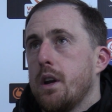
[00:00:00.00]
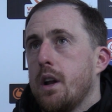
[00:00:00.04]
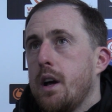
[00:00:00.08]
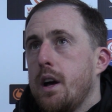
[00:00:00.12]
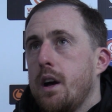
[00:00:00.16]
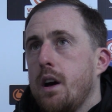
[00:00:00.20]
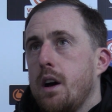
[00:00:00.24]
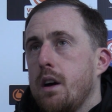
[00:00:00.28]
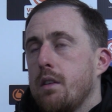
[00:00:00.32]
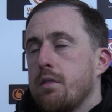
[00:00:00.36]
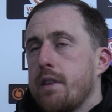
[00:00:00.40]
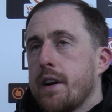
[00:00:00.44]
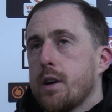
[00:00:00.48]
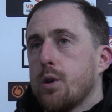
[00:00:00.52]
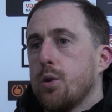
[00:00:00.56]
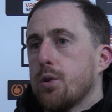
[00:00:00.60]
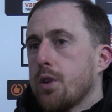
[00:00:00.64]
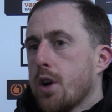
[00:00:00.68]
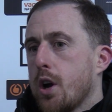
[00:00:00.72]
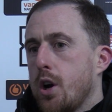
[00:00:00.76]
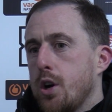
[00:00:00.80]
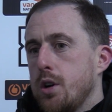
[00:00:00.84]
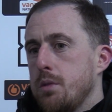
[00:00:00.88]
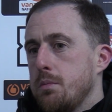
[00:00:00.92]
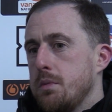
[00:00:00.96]
Like, our record
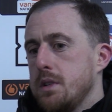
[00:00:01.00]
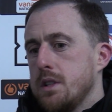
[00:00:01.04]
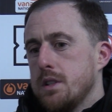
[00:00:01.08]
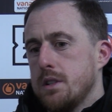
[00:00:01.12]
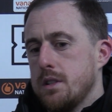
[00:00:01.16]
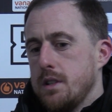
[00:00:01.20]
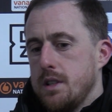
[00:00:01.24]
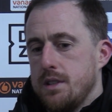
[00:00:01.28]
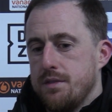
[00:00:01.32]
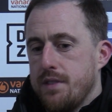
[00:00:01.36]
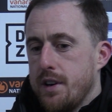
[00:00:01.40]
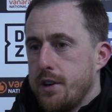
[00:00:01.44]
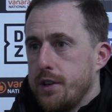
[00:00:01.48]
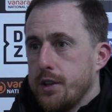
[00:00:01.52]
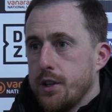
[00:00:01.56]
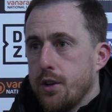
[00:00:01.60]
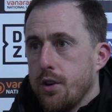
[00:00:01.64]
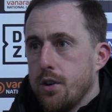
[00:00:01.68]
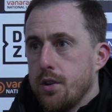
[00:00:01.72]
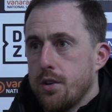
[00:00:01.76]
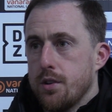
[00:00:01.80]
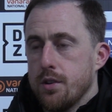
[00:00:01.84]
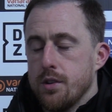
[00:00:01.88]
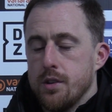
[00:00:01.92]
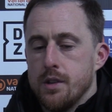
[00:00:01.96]
at home is very
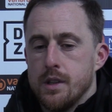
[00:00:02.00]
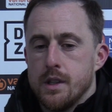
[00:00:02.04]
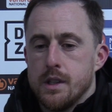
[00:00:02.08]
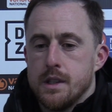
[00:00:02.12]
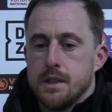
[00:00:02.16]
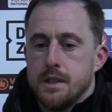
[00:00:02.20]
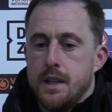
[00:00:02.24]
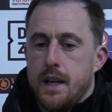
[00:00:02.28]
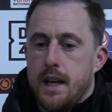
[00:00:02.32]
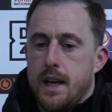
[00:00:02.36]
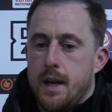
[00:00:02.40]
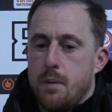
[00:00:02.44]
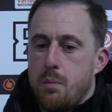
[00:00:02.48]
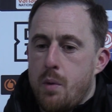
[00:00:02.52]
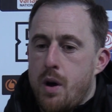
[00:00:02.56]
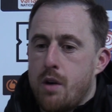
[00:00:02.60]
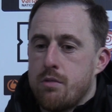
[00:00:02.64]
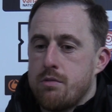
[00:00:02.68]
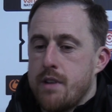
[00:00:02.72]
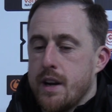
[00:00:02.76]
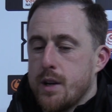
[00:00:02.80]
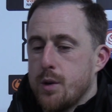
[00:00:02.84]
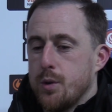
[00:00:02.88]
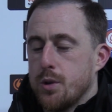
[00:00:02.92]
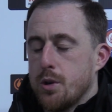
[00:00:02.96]
good. Our
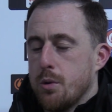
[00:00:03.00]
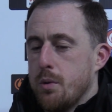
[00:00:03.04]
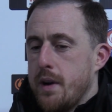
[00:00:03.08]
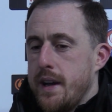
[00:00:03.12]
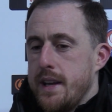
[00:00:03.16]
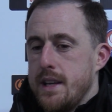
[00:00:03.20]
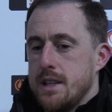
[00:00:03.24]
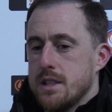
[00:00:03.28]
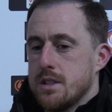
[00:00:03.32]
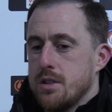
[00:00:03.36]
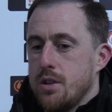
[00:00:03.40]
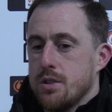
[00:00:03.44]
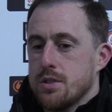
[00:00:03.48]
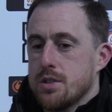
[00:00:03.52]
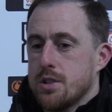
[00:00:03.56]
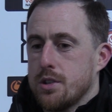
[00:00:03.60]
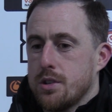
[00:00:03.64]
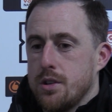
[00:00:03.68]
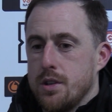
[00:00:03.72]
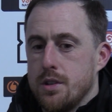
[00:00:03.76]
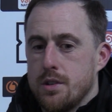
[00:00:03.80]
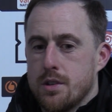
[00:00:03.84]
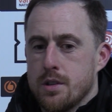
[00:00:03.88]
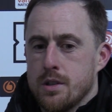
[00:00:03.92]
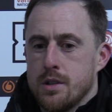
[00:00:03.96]
record away is not so
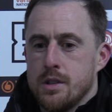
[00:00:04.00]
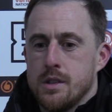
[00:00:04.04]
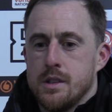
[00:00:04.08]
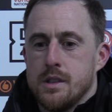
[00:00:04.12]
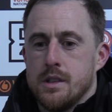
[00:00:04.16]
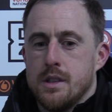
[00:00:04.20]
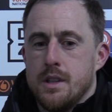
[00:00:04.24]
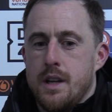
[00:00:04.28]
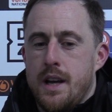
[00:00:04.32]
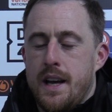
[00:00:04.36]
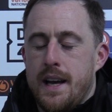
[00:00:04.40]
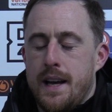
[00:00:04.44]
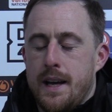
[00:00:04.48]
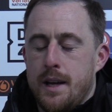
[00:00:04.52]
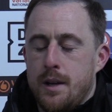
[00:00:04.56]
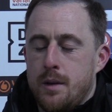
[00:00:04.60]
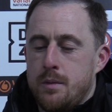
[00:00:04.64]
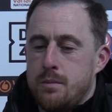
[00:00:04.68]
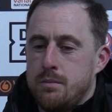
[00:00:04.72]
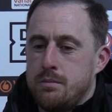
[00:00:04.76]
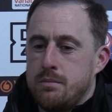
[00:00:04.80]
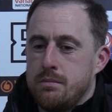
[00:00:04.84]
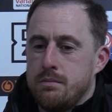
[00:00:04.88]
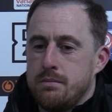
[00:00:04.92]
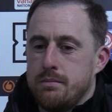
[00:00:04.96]
good.
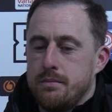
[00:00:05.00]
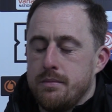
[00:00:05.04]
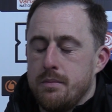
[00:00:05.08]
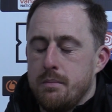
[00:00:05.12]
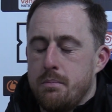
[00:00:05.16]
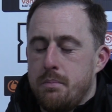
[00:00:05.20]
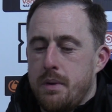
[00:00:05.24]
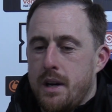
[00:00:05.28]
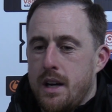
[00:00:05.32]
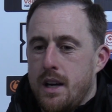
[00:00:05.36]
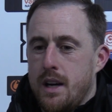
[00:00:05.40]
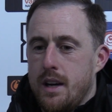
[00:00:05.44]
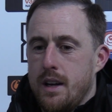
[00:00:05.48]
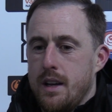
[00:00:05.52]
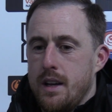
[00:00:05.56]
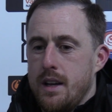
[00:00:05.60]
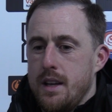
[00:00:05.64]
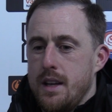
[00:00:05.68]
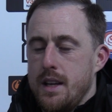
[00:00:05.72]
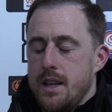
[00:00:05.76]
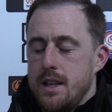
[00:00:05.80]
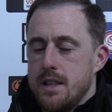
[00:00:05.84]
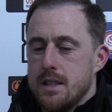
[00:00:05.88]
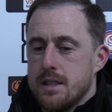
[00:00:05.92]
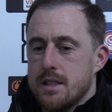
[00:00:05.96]

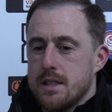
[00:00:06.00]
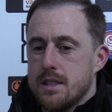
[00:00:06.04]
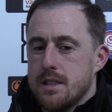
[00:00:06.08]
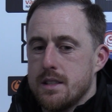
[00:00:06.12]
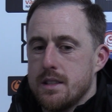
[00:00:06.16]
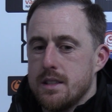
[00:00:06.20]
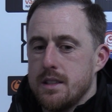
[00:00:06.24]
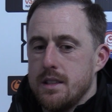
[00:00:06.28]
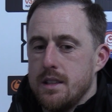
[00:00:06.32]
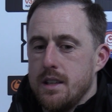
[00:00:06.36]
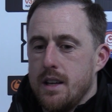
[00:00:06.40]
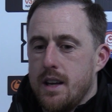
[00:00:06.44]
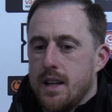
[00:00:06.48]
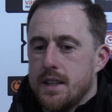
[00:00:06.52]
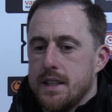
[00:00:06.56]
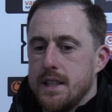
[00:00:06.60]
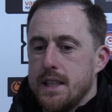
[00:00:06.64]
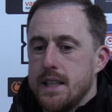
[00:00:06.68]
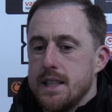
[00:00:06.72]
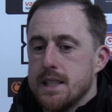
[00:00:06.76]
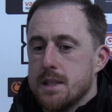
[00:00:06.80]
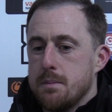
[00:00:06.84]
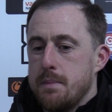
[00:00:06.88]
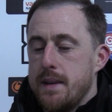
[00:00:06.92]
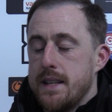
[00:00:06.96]
But I
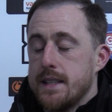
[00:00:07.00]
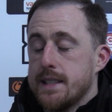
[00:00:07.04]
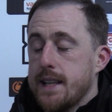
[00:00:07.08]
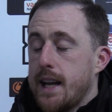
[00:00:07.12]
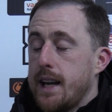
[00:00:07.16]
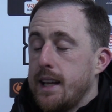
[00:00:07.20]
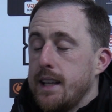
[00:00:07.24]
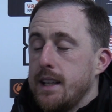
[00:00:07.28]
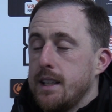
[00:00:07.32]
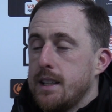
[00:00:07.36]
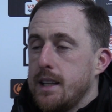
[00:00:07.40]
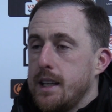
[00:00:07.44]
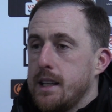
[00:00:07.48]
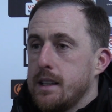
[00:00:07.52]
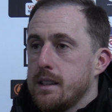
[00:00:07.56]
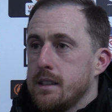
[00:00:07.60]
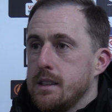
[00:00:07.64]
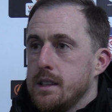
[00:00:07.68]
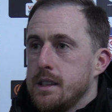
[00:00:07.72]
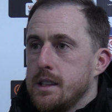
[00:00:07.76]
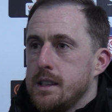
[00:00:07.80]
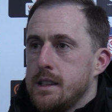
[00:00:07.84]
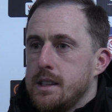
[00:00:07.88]
think it's a mentality thing.